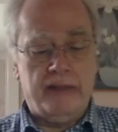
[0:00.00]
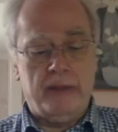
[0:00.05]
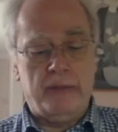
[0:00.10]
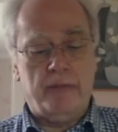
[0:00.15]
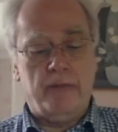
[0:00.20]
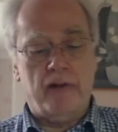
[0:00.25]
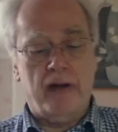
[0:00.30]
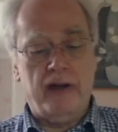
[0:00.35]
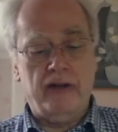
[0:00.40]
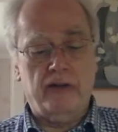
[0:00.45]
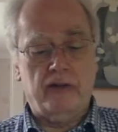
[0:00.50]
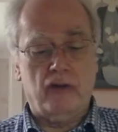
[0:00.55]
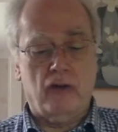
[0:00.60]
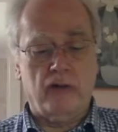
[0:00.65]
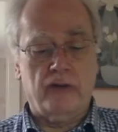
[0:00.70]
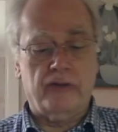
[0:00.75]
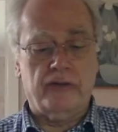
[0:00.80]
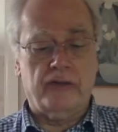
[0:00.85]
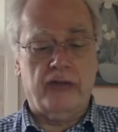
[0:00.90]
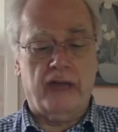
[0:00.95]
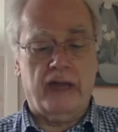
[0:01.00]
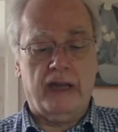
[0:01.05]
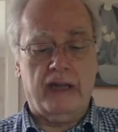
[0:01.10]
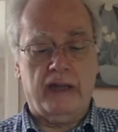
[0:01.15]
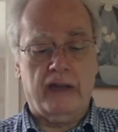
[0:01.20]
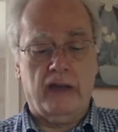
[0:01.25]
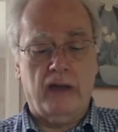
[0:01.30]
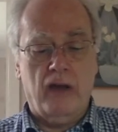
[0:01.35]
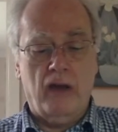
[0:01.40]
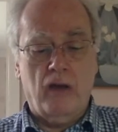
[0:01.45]
and they praised God,
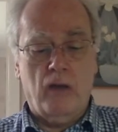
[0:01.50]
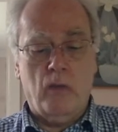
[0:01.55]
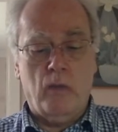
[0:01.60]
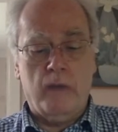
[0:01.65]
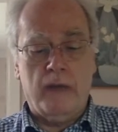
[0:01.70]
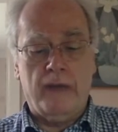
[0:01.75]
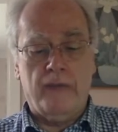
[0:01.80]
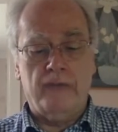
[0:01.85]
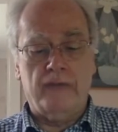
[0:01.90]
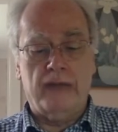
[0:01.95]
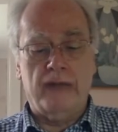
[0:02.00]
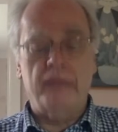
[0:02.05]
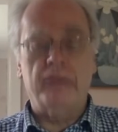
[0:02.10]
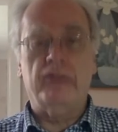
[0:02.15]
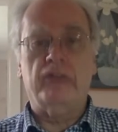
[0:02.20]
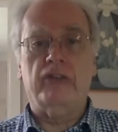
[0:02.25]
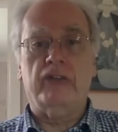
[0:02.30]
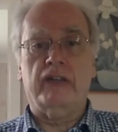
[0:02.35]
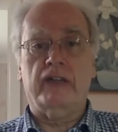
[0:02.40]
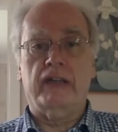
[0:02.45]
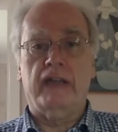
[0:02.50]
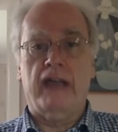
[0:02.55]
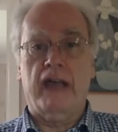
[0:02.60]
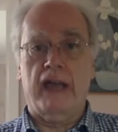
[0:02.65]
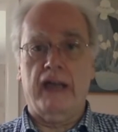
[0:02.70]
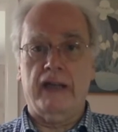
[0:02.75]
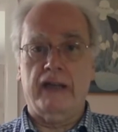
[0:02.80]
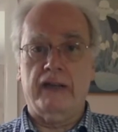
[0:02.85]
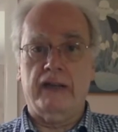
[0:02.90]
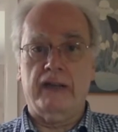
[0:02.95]
saying, We have never seen
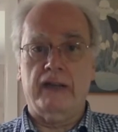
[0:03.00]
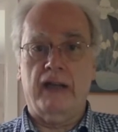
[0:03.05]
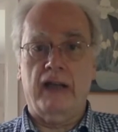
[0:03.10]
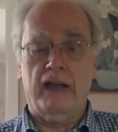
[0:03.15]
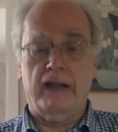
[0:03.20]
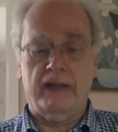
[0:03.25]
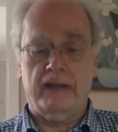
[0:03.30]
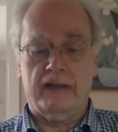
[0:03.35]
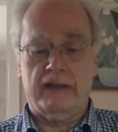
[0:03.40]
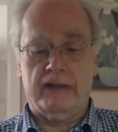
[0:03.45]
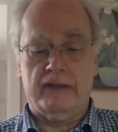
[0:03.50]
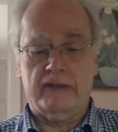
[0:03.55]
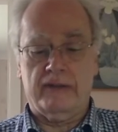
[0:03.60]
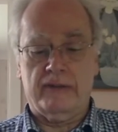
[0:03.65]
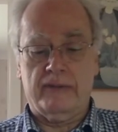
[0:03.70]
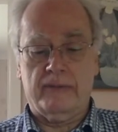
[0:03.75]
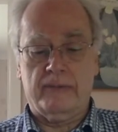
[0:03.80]
anything like it.